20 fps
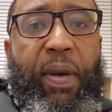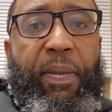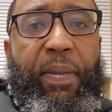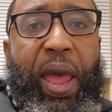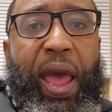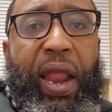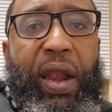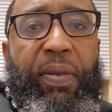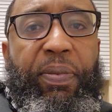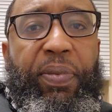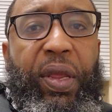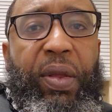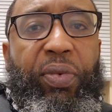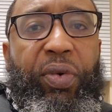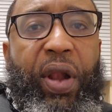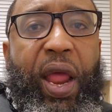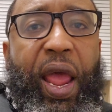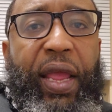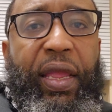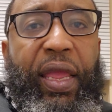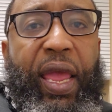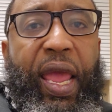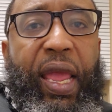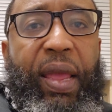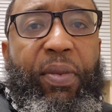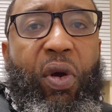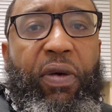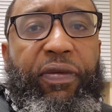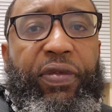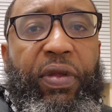amount of people that
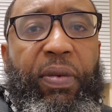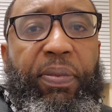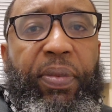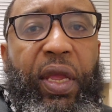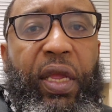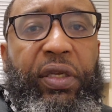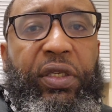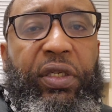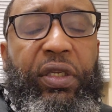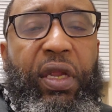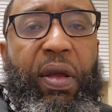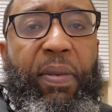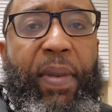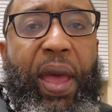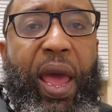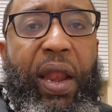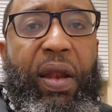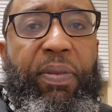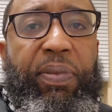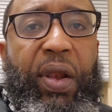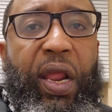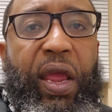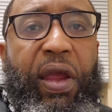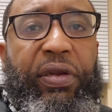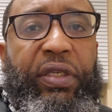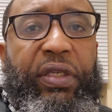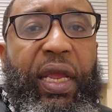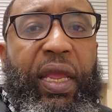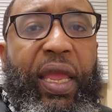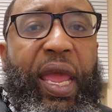came off the bench, the amount of
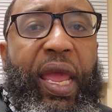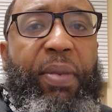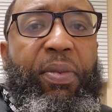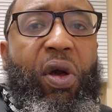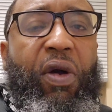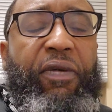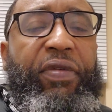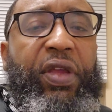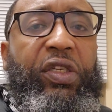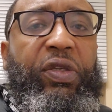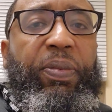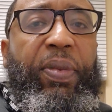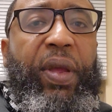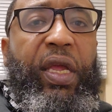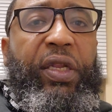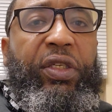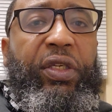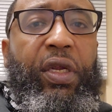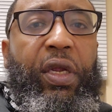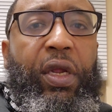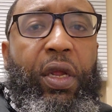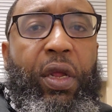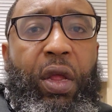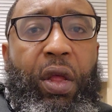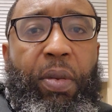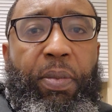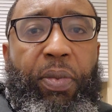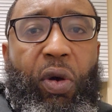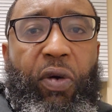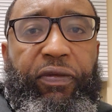players that came off each bench,
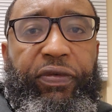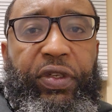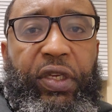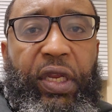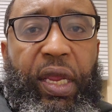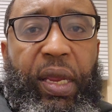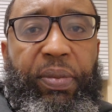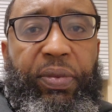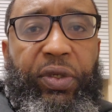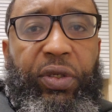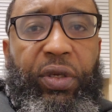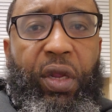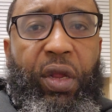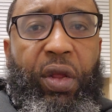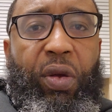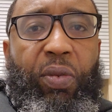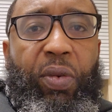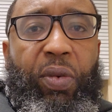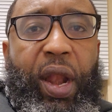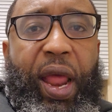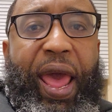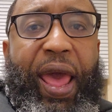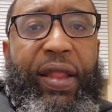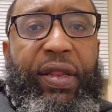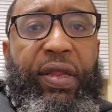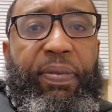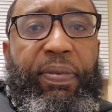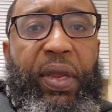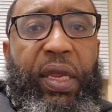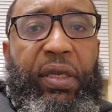both teams would have
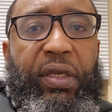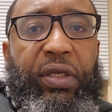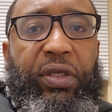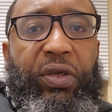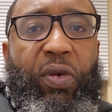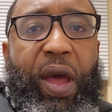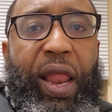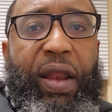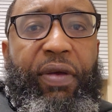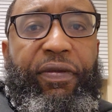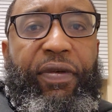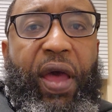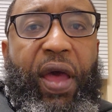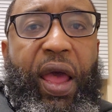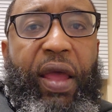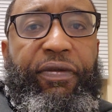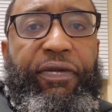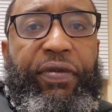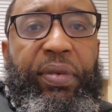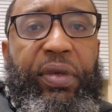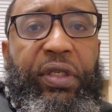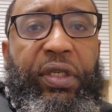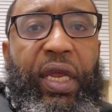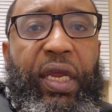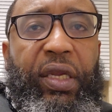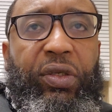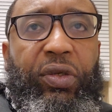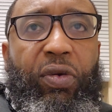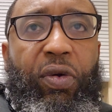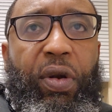had to be disqualified from the
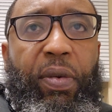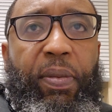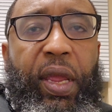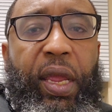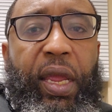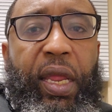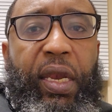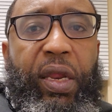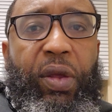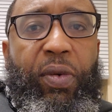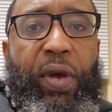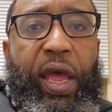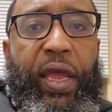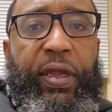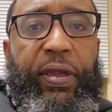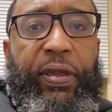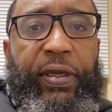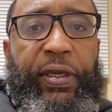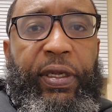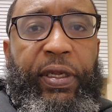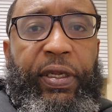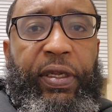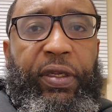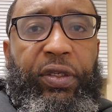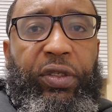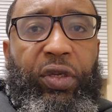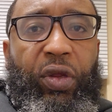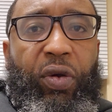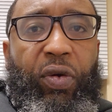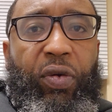state tournament anyway.
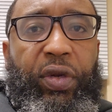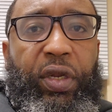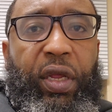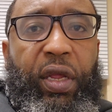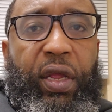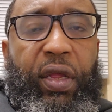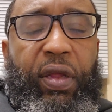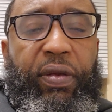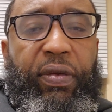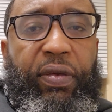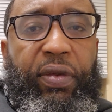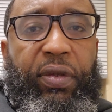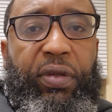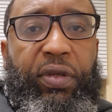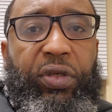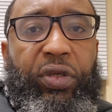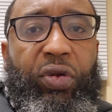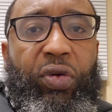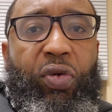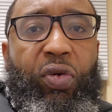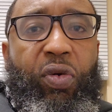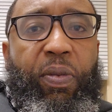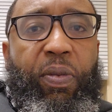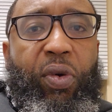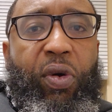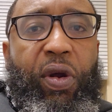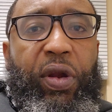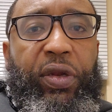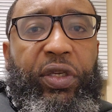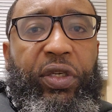So the school
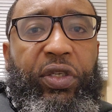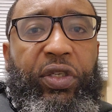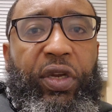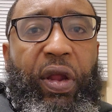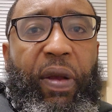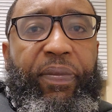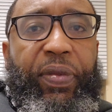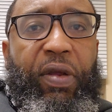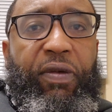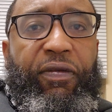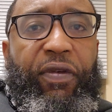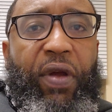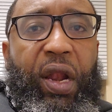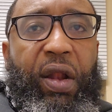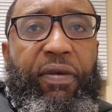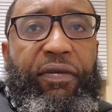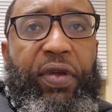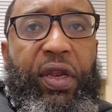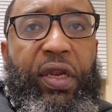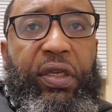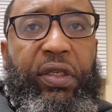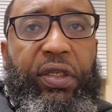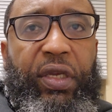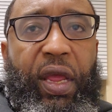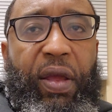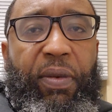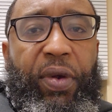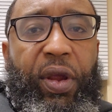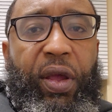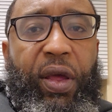board just jumped in front of it and
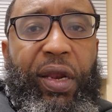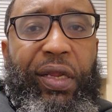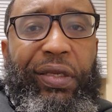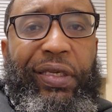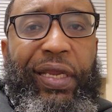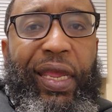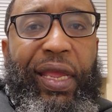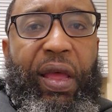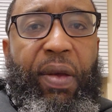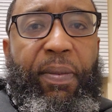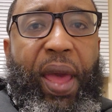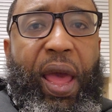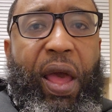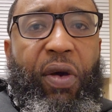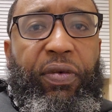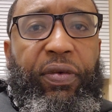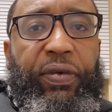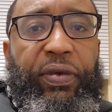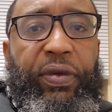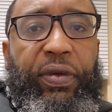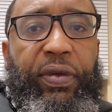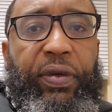said, we're going to take them out